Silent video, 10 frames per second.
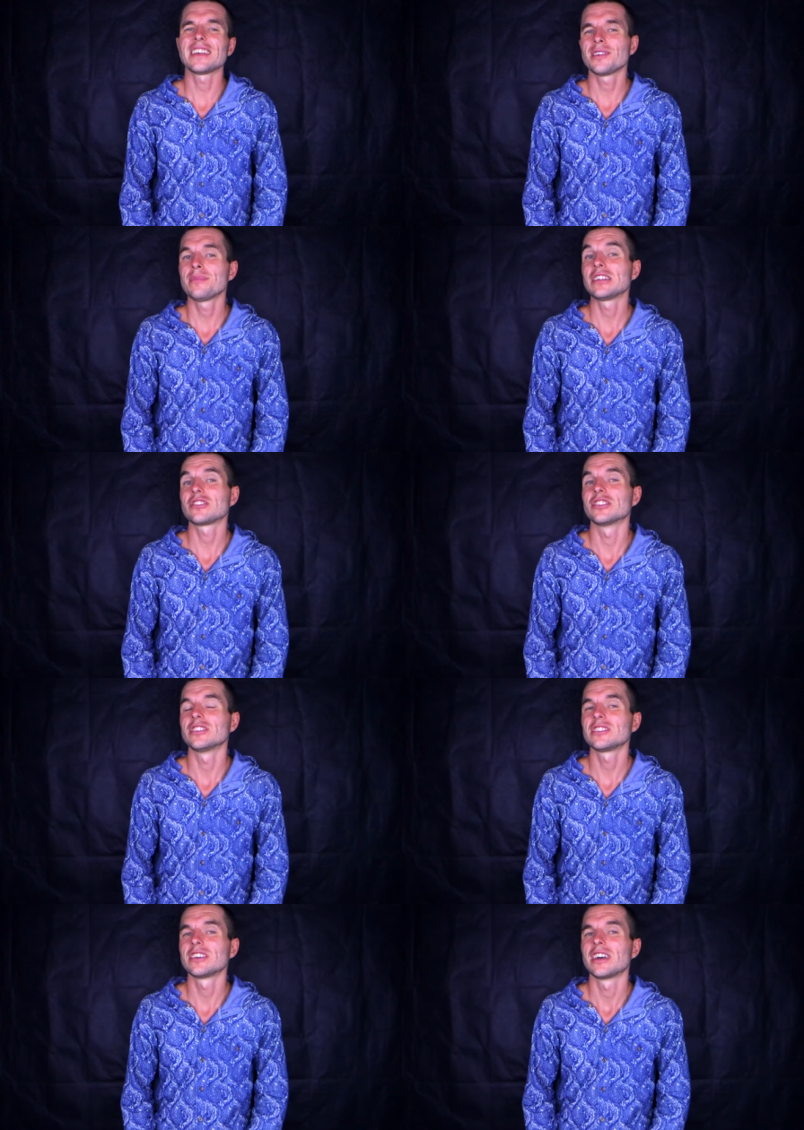as I
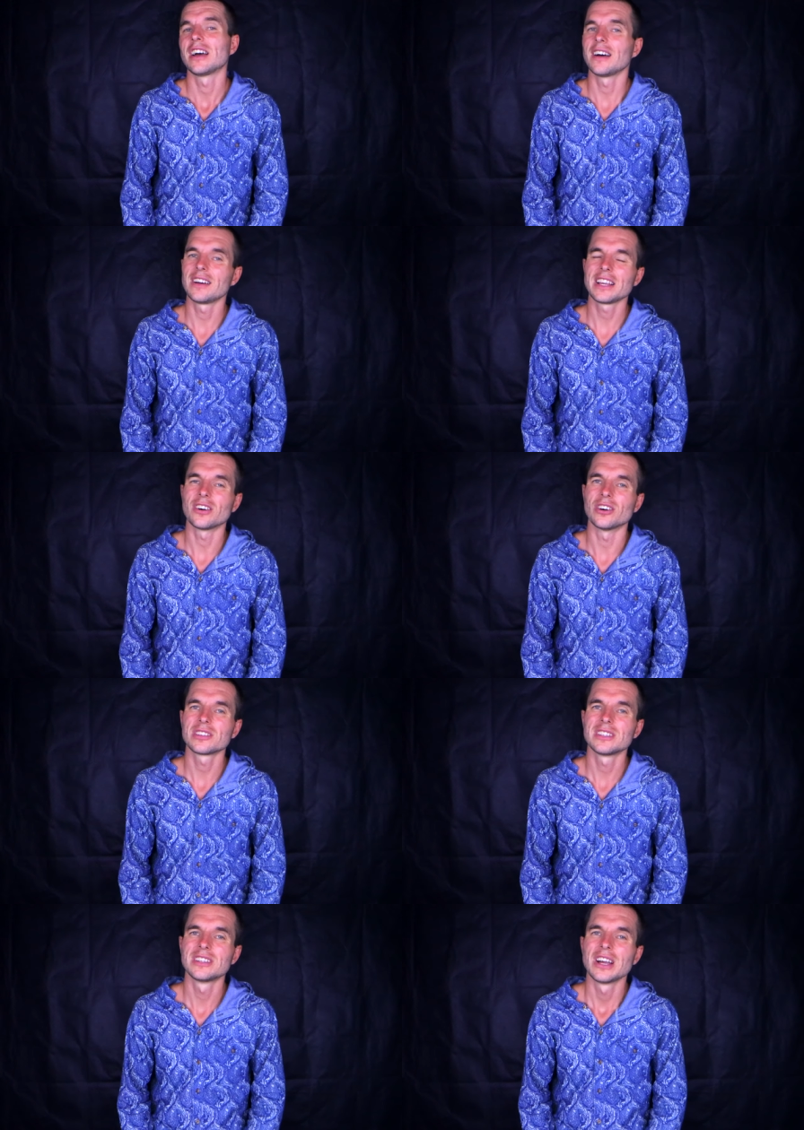mentioned earlier on,